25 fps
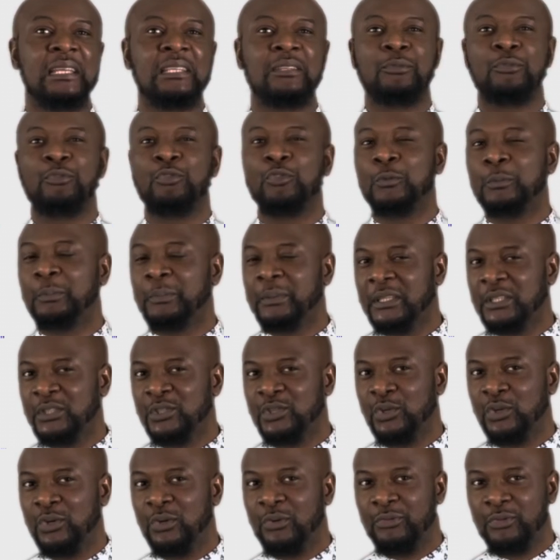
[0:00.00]
a full picture
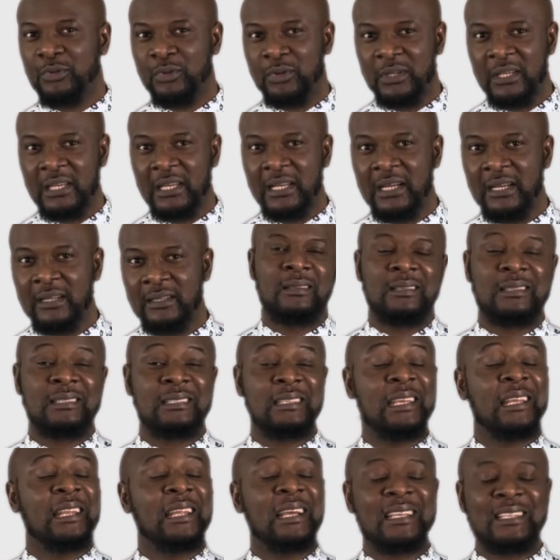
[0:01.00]
of your data.
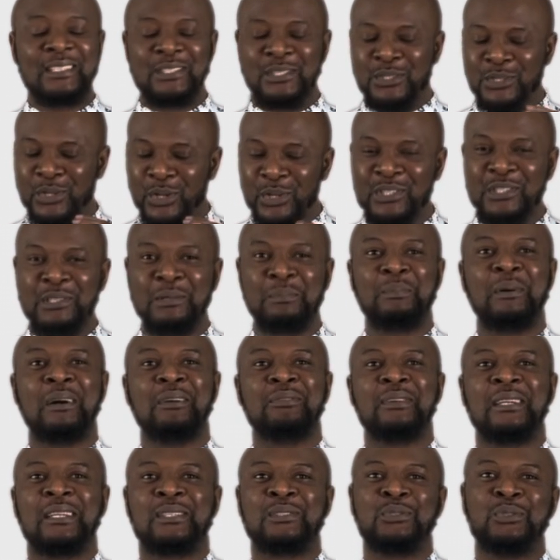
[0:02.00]
Stata is just the
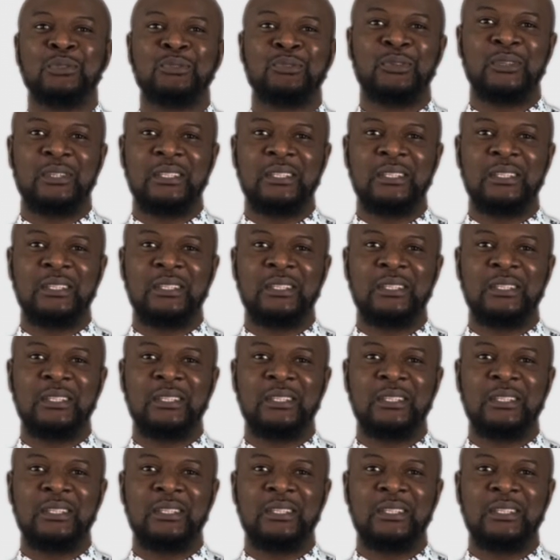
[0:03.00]
perfect tool for